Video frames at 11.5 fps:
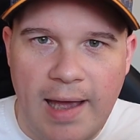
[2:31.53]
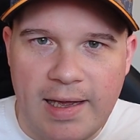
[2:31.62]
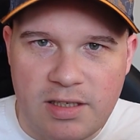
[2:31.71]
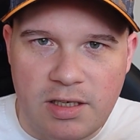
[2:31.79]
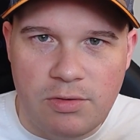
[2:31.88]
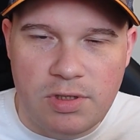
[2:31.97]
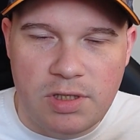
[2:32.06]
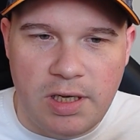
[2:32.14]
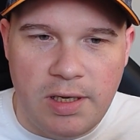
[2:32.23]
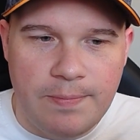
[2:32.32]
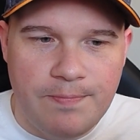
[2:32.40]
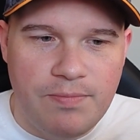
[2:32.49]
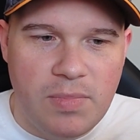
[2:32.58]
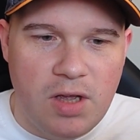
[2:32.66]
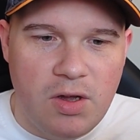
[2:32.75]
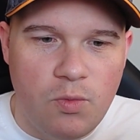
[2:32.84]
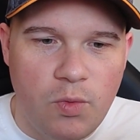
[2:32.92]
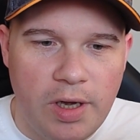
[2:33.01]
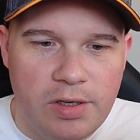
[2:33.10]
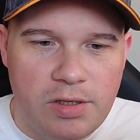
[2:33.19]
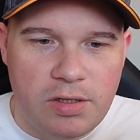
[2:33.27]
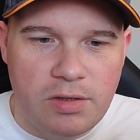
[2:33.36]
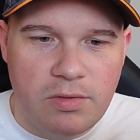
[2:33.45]
SoC,
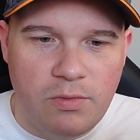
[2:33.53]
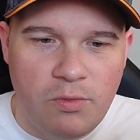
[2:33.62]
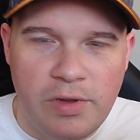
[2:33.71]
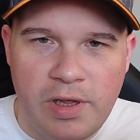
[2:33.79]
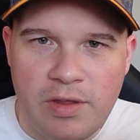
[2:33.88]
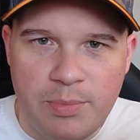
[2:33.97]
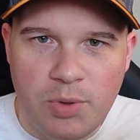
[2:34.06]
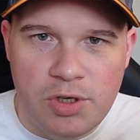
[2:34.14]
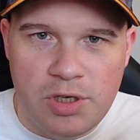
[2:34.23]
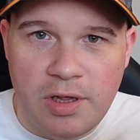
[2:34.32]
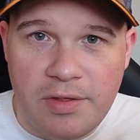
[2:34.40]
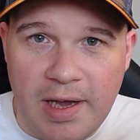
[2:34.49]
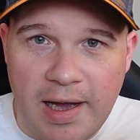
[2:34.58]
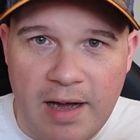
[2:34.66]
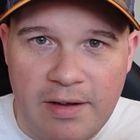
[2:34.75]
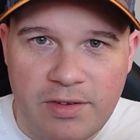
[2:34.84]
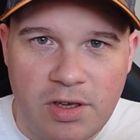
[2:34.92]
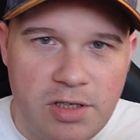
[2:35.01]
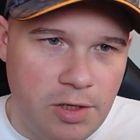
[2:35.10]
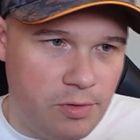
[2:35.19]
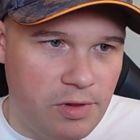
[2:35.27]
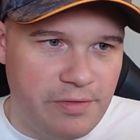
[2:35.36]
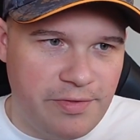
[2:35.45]
which within the budget that they have,
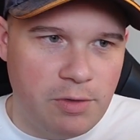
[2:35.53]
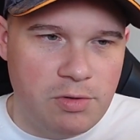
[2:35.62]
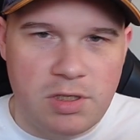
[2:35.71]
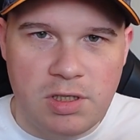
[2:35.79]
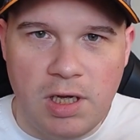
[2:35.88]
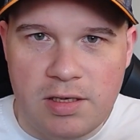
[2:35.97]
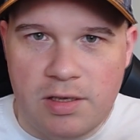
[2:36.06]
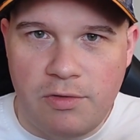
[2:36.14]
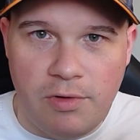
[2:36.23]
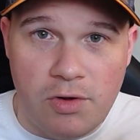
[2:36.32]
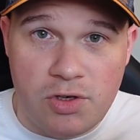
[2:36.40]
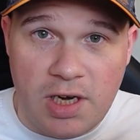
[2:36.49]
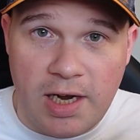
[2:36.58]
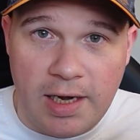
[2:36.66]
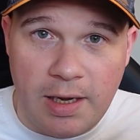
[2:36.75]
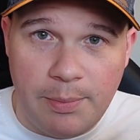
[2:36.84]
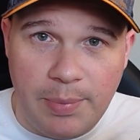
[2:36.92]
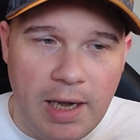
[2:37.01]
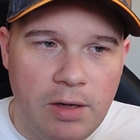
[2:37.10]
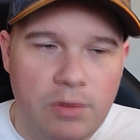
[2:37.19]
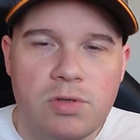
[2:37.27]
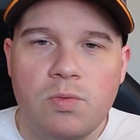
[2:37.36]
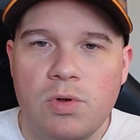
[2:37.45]
considering the phone starts at
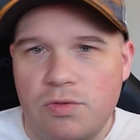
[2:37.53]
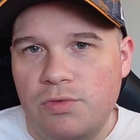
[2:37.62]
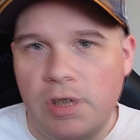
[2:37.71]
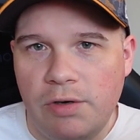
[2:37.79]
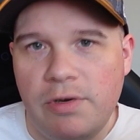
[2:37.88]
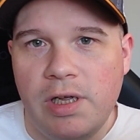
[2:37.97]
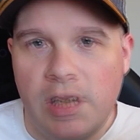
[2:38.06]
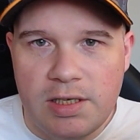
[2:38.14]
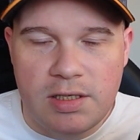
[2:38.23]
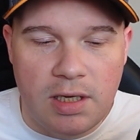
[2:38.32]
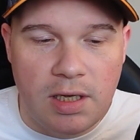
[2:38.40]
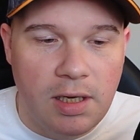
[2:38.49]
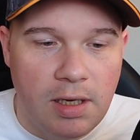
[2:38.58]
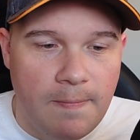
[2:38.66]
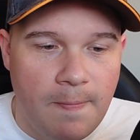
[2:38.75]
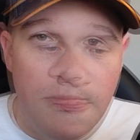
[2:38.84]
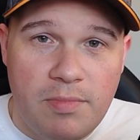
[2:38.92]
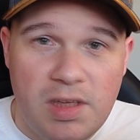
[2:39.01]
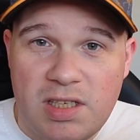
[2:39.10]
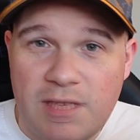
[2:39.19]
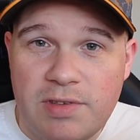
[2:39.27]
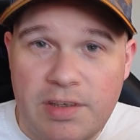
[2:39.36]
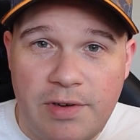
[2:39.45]
£399, wasn't really realistic. The
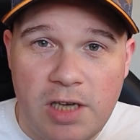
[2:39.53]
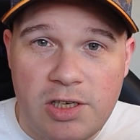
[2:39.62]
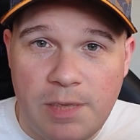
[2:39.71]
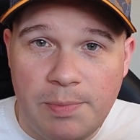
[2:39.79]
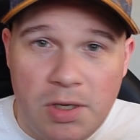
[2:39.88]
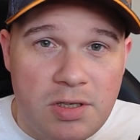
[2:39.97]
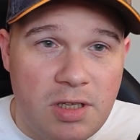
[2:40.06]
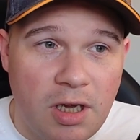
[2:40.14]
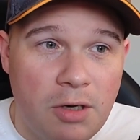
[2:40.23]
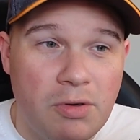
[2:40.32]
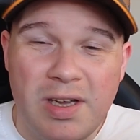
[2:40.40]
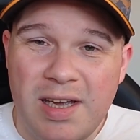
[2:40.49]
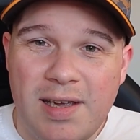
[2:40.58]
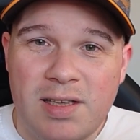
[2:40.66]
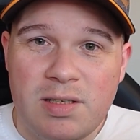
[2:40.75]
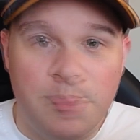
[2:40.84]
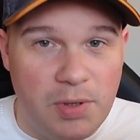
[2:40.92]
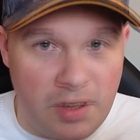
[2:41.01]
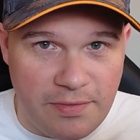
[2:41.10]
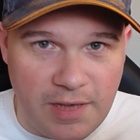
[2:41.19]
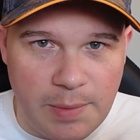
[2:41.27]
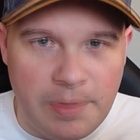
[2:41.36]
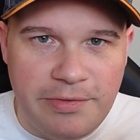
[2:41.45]
778G Plus, though, is
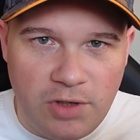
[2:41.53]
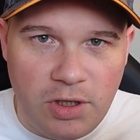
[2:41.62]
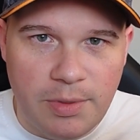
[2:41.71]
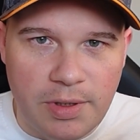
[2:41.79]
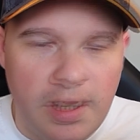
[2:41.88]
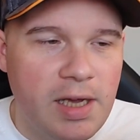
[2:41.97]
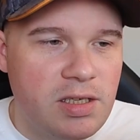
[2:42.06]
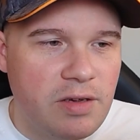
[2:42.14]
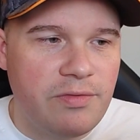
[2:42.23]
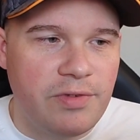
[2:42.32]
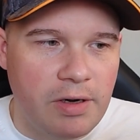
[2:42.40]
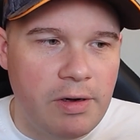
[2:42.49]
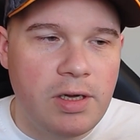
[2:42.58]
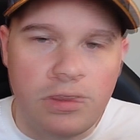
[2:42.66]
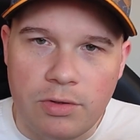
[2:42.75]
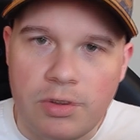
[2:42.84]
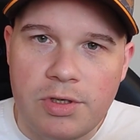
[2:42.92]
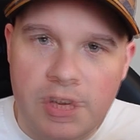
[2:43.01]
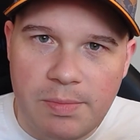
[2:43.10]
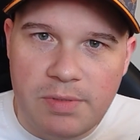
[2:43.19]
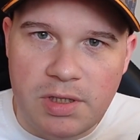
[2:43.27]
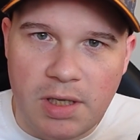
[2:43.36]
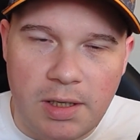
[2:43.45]
perfectly performant. It's a very good
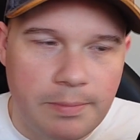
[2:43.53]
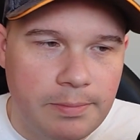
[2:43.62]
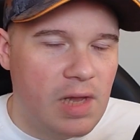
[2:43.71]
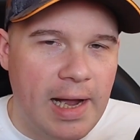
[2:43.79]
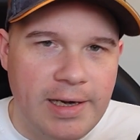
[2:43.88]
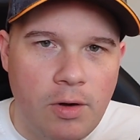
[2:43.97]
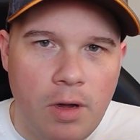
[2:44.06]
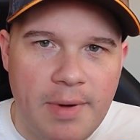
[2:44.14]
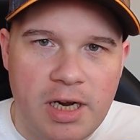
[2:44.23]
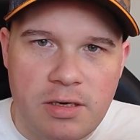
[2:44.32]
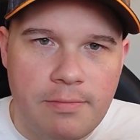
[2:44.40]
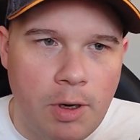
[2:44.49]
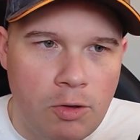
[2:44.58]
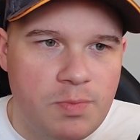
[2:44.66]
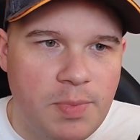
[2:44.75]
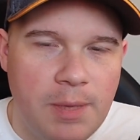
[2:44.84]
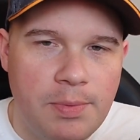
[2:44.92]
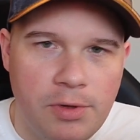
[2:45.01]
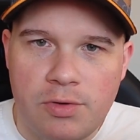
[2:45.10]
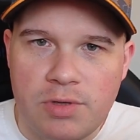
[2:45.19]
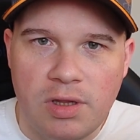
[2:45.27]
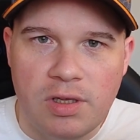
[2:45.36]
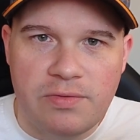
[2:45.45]
chipset. I don't imagine most people
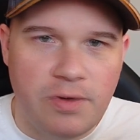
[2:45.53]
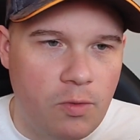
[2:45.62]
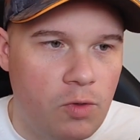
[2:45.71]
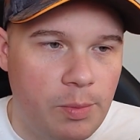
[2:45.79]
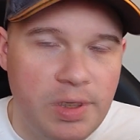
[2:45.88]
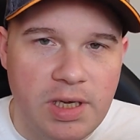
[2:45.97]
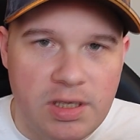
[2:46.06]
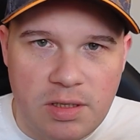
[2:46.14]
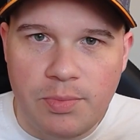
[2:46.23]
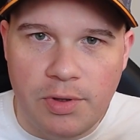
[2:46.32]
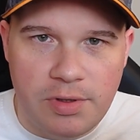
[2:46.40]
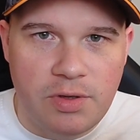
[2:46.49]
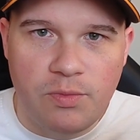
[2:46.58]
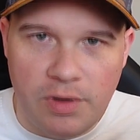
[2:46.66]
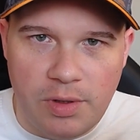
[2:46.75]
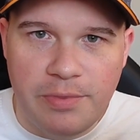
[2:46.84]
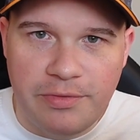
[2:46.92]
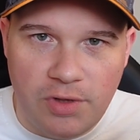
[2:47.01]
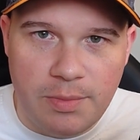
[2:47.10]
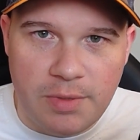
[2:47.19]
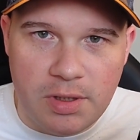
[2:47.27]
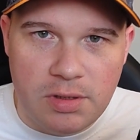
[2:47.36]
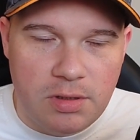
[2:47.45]
using this phone will be disappointed with the
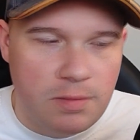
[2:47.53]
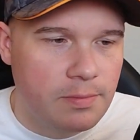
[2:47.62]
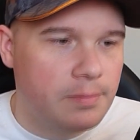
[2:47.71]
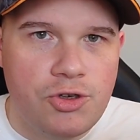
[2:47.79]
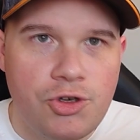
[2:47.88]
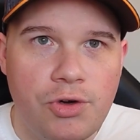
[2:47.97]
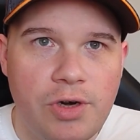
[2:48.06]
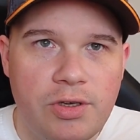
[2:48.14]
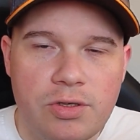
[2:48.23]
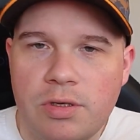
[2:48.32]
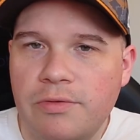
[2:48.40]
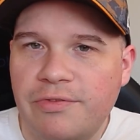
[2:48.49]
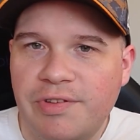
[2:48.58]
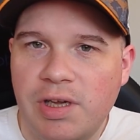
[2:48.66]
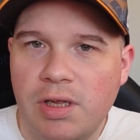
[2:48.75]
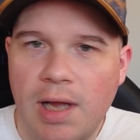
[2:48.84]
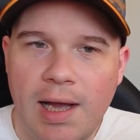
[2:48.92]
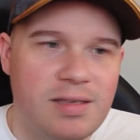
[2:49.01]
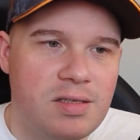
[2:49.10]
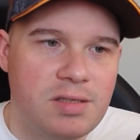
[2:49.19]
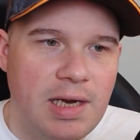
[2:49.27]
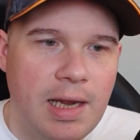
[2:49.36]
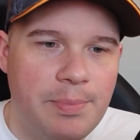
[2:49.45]
performance. Sure, it doesn't feel as
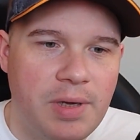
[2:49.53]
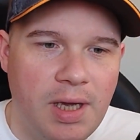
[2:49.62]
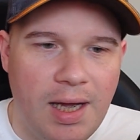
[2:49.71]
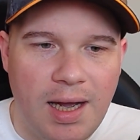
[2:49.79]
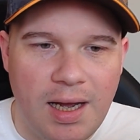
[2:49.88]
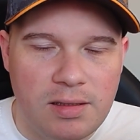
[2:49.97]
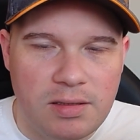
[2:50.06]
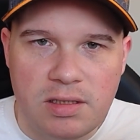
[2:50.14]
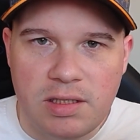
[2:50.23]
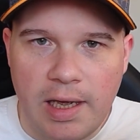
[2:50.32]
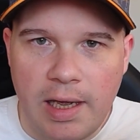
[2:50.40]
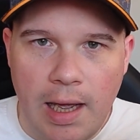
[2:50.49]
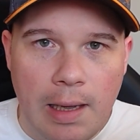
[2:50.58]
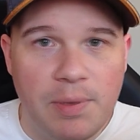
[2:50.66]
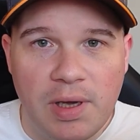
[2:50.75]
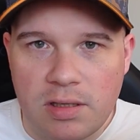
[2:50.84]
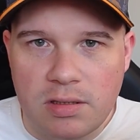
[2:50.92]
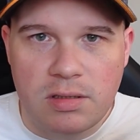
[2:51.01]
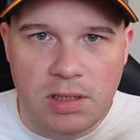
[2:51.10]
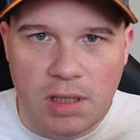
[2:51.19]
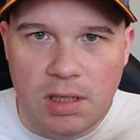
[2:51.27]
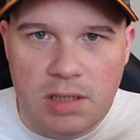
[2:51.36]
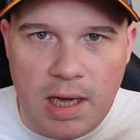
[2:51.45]
snappy as, say, a Pixel
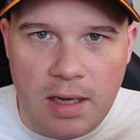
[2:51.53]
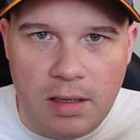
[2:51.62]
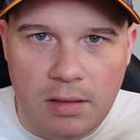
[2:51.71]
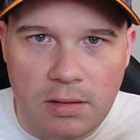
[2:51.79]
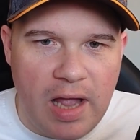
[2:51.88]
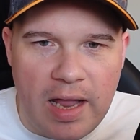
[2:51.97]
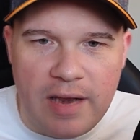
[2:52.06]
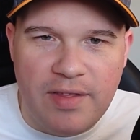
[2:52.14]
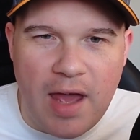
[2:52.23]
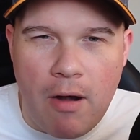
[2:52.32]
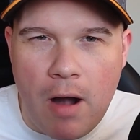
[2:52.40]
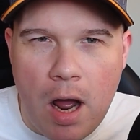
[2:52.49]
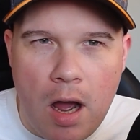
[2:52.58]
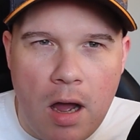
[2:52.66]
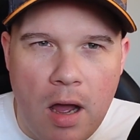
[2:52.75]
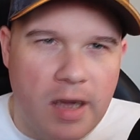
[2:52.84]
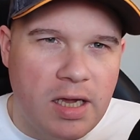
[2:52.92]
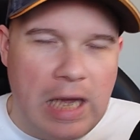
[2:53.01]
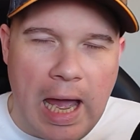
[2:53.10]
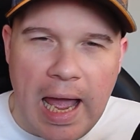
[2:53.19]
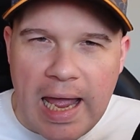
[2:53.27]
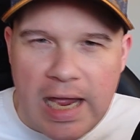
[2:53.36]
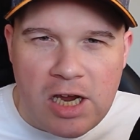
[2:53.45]
6a, and there are
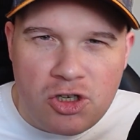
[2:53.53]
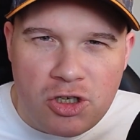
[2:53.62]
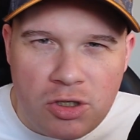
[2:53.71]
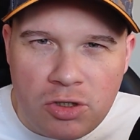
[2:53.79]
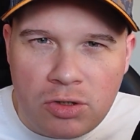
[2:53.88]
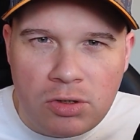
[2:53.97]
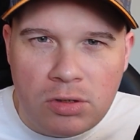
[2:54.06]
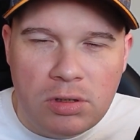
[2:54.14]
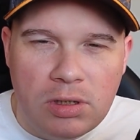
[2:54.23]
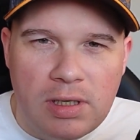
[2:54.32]
occasional